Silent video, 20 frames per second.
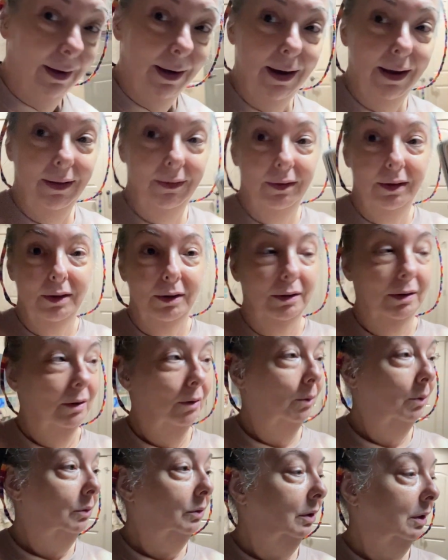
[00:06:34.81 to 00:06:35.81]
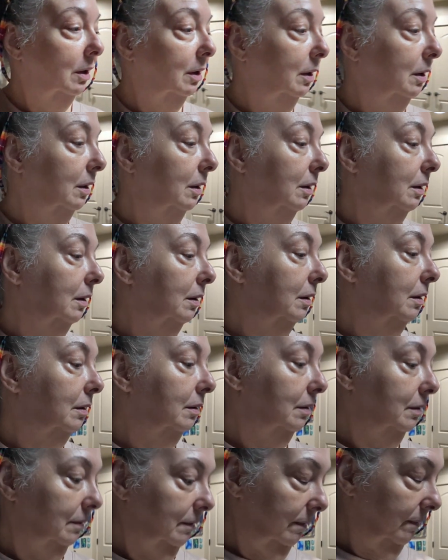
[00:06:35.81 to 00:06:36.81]
And the old uh,
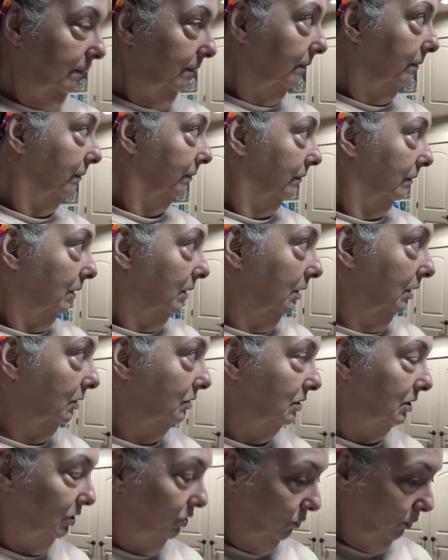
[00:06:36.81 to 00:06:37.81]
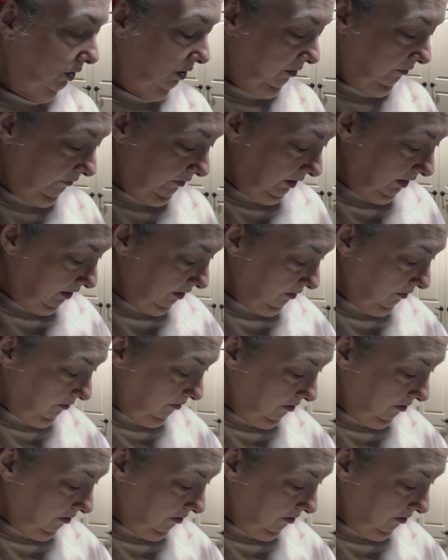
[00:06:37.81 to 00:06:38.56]
artsy trio video